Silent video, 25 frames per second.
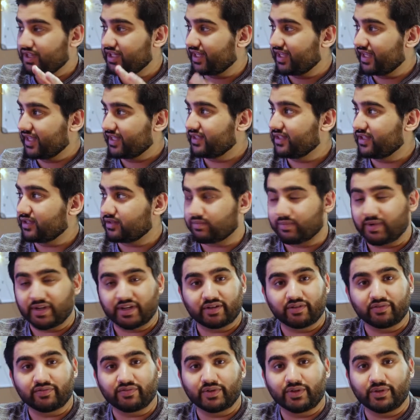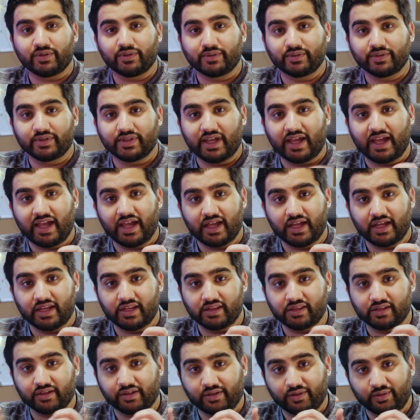again, this microphone
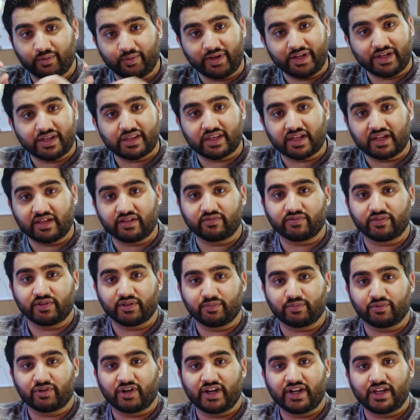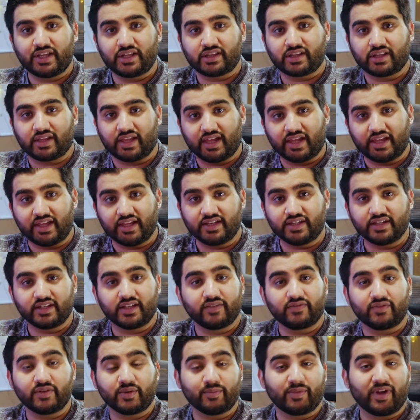has a great sound for the price, and
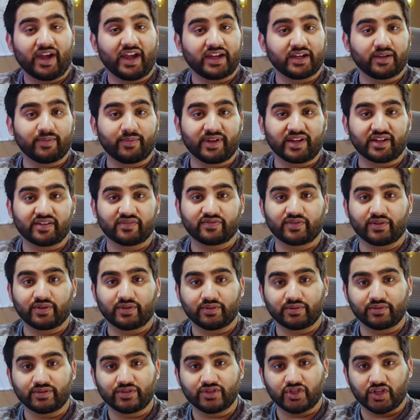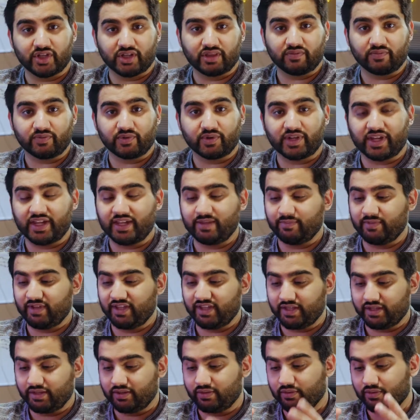if you're buying a microphone just for
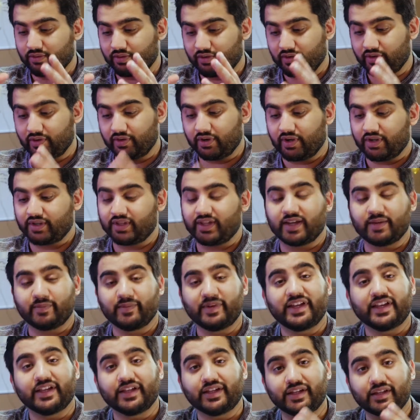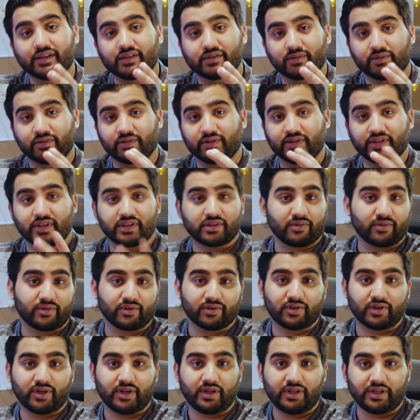gaming or online meetings or
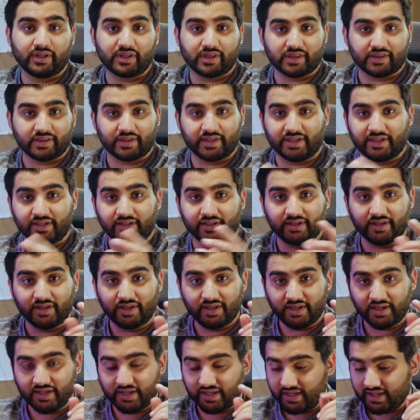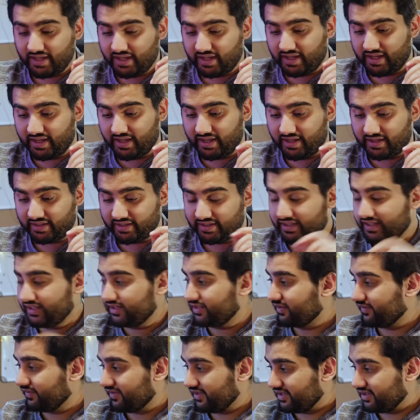Discord calls, then
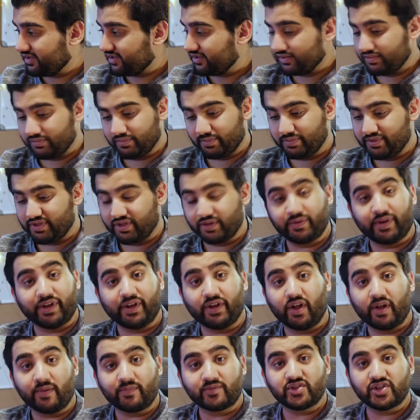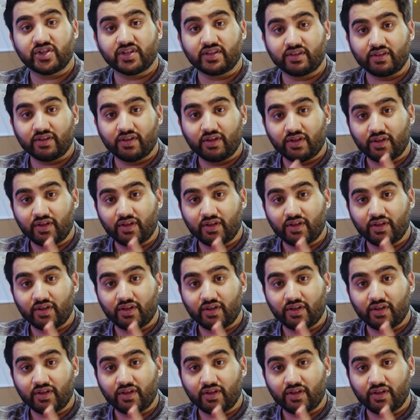either of these two will be a great option.